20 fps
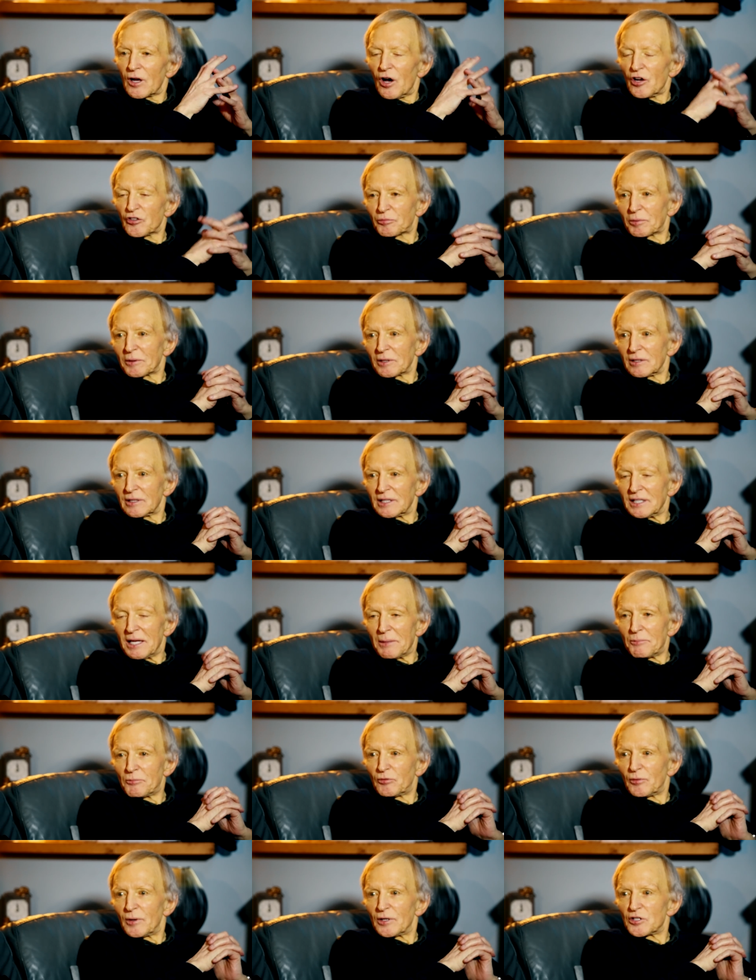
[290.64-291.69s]
hospital in
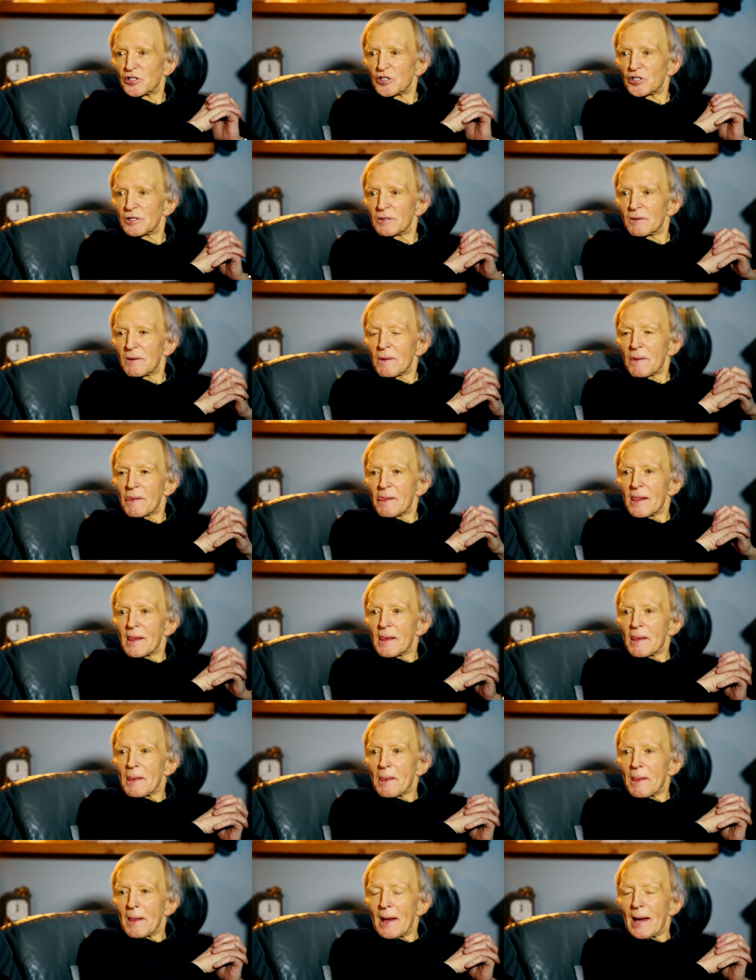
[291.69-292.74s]
Ipswich
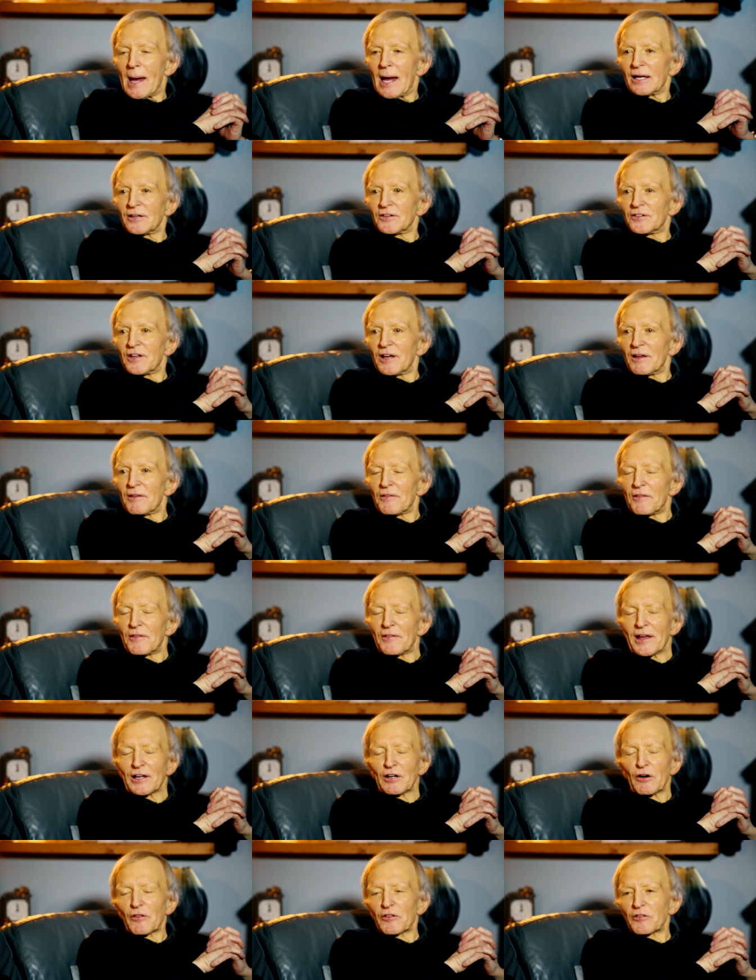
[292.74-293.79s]
and
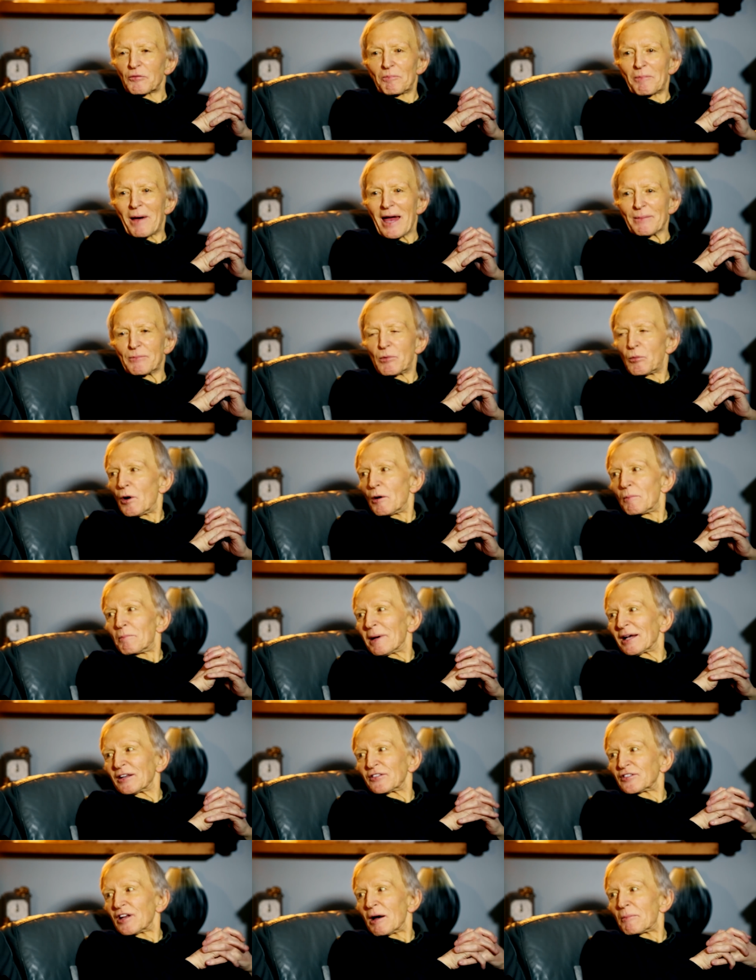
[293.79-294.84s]
they got some paperwork
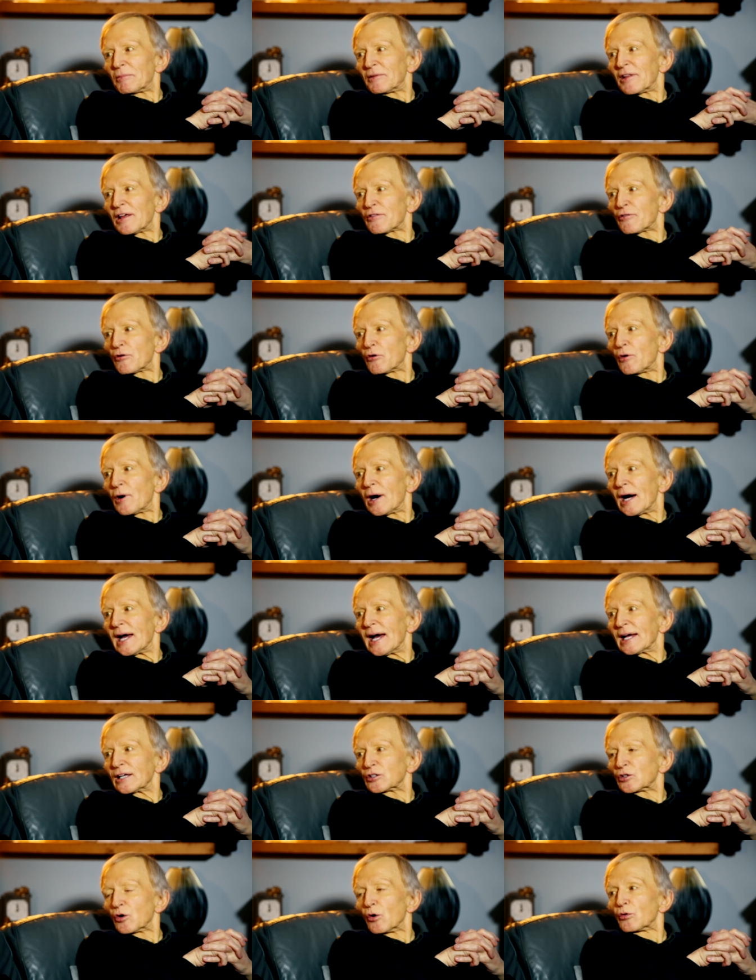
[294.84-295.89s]
mixed up and they thought I
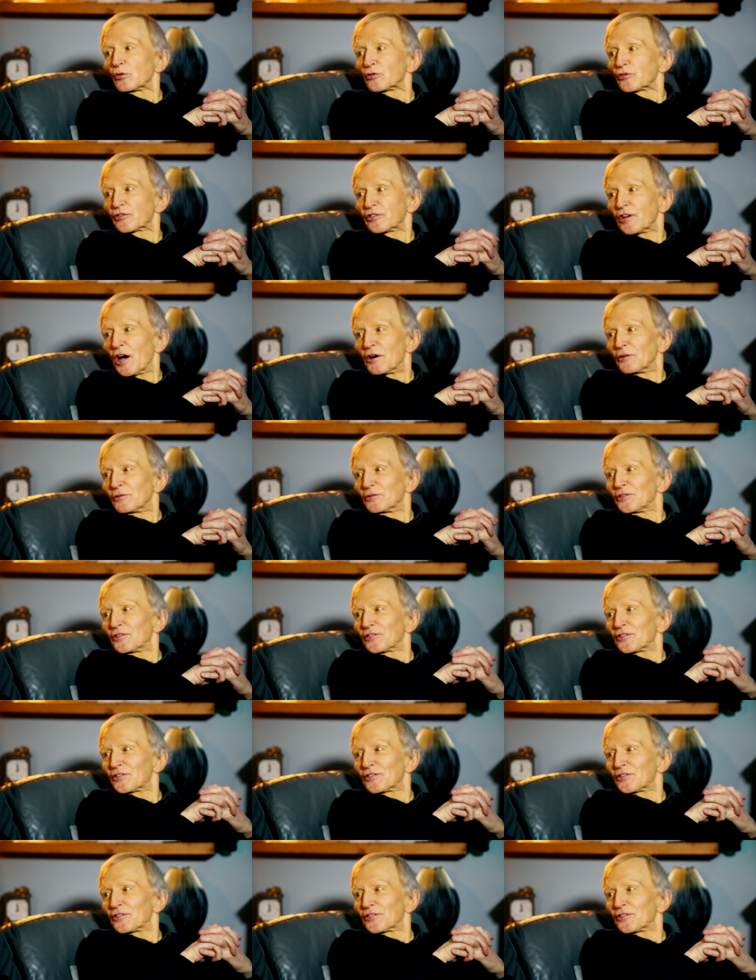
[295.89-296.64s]
had gallstones.